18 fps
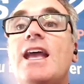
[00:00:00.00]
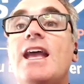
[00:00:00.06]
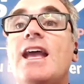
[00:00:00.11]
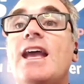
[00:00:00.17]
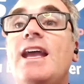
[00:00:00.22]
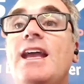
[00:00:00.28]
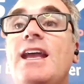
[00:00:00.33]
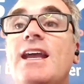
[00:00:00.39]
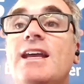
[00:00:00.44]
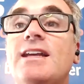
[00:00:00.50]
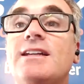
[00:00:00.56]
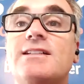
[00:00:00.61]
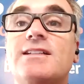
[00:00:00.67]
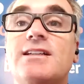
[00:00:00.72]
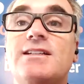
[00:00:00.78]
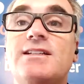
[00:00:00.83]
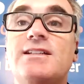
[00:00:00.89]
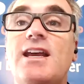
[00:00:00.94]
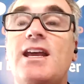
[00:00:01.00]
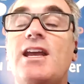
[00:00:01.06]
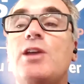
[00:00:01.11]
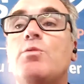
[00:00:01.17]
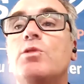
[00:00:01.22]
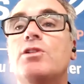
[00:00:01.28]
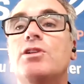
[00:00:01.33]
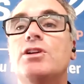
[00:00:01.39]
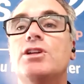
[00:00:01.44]
And today
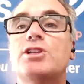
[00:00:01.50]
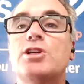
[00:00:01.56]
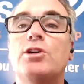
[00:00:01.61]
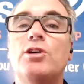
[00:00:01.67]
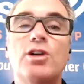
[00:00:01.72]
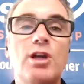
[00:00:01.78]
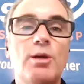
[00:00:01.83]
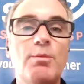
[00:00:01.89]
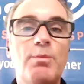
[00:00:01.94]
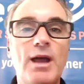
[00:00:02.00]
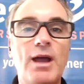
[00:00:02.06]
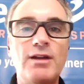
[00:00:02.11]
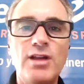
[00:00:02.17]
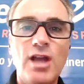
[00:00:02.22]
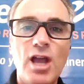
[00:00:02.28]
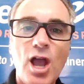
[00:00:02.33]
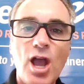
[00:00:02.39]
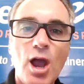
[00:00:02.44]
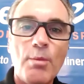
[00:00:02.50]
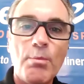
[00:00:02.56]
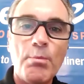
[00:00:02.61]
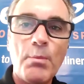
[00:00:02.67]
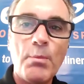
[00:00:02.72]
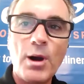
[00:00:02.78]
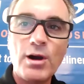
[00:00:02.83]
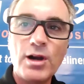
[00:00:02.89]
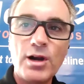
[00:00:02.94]
we're going to talk about
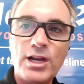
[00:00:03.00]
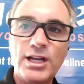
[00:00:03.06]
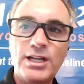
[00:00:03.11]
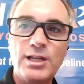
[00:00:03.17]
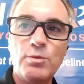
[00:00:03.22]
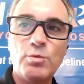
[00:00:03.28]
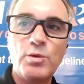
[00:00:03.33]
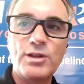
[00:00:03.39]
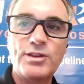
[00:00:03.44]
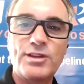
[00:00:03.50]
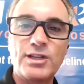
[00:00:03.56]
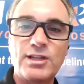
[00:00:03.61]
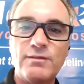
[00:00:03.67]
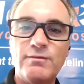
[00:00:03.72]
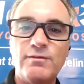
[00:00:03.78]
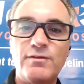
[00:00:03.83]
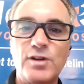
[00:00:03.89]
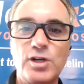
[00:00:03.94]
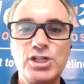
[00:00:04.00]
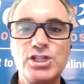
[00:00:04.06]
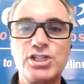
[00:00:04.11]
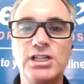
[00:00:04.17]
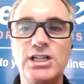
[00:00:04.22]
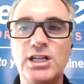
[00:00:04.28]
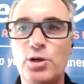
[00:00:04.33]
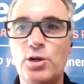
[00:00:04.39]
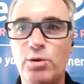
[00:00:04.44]
marketing with the
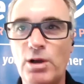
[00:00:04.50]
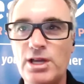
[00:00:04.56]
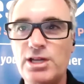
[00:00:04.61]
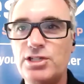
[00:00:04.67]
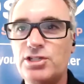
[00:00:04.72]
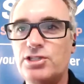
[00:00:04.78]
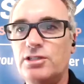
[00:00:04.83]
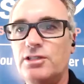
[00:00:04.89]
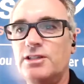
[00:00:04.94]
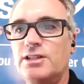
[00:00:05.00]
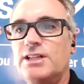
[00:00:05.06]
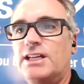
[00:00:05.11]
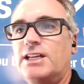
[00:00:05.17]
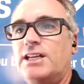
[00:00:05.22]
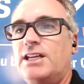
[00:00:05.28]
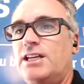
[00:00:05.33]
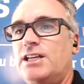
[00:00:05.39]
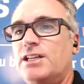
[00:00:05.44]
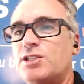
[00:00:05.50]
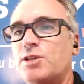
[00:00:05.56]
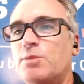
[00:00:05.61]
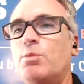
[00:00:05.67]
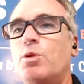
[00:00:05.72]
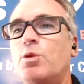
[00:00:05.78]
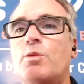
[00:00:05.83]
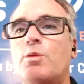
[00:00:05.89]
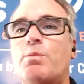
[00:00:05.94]
conversion equation, the key to
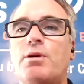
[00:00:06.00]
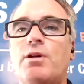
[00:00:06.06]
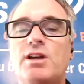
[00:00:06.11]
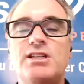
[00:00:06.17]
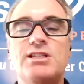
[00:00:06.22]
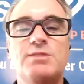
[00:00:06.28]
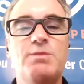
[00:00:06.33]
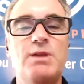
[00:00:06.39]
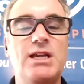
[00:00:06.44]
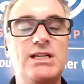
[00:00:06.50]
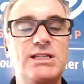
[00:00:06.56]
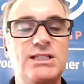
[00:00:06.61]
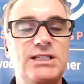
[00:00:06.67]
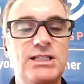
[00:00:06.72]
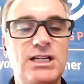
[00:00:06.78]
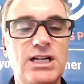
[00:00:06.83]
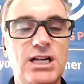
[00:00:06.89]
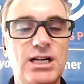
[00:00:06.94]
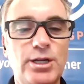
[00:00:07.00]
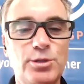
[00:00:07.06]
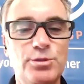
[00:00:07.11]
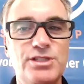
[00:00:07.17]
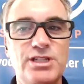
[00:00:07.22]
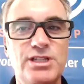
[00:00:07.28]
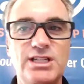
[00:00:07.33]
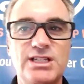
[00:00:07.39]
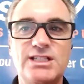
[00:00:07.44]
more prospects and
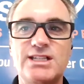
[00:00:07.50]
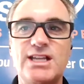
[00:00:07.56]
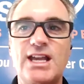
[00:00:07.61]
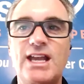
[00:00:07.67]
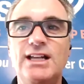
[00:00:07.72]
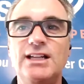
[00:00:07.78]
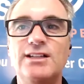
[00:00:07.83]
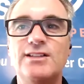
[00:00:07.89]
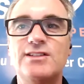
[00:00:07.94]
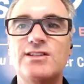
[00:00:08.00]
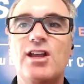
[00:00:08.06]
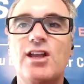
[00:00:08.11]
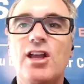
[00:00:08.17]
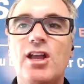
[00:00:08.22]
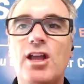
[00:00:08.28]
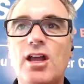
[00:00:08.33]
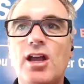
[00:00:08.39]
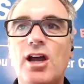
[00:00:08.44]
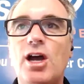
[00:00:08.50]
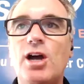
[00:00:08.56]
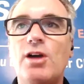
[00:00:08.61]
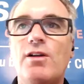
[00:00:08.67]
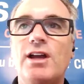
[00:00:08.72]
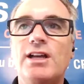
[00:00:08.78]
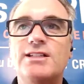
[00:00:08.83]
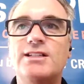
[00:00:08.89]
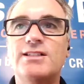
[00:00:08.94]
closing sales.
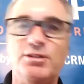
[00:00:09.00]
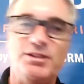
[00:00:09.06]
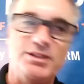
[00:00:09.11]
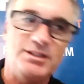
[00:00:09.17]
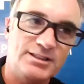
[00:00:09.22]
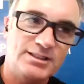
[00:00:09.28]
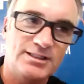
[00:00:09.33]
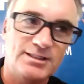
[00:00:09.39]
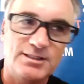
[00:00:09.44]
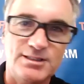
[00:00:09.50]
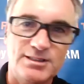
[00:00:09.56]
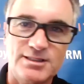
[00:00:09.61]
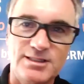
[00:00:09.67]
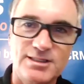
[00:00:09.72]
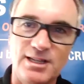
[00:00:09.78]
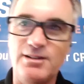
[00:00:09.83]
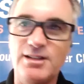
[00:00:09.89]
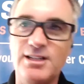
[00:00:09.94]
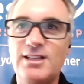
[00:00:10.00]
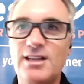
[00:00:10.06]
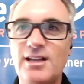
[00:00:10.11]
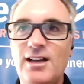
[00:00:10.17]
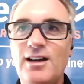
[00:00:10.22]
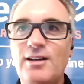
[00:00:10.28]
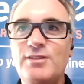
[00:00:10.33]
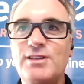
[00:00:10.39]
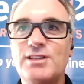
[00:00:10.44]
All right, so Terri, the
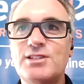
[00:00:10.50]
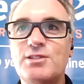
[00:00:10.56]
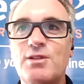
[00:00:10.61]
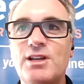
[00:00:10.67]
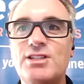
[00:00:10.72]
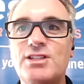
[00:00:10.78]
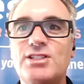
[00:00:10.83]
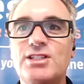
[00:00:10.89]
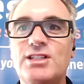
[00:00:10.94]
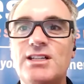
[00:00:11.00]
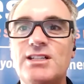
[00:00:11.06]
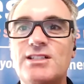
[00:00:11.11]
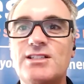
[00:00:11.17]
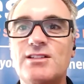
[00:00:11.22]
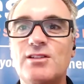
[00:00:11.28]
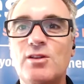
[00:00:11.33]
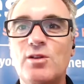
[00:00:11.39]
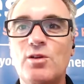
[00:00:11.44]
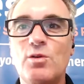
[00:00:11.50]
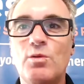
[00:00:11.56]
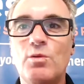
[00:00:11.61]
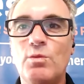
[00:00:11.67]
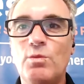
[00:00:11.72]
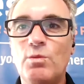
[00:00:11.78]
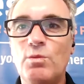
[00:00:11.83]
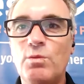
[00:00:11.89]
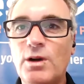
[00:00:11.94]
obvious question is
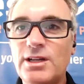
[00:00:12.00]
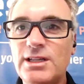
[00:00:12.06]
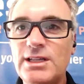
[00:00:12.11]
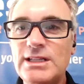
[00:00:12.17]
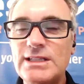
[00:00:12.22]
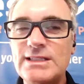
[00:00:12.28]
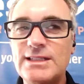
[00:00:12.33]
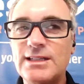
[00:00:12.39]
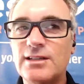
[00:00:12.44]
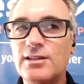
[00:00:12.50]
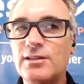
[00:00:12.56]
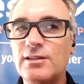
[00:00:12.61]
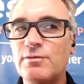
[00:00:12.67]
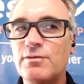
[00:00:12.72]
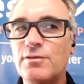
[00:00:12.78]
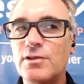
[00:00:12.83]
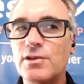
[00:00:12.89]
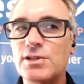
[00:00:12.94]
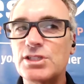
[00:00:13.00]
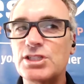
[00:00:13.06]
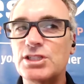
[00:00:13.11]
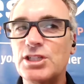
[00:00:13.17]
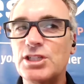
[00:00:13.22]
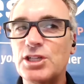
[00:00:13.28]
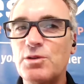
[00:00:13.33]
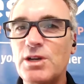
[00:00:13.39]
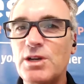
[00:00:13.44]
what is the
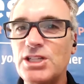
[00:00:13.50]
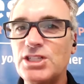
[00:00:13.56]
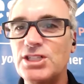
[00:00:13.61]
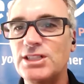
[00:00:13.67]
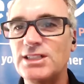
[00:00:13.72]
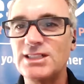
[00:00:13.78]
conversion equation?